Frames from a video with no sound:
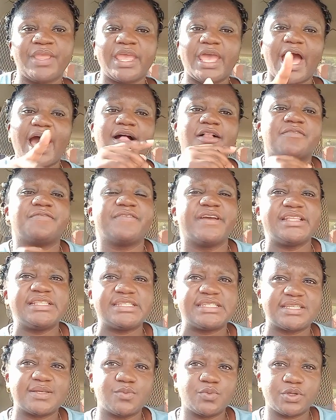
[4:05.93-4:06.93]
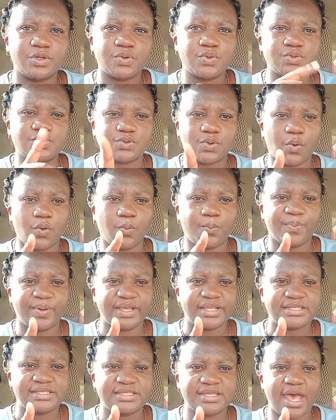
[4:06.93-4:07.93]
I'll find someone who's
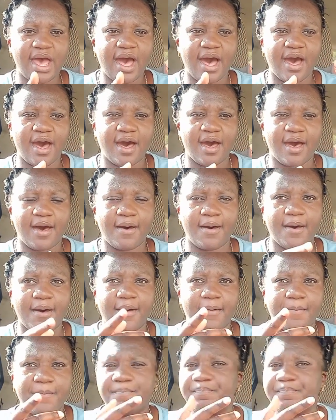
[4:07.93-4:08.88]
opened a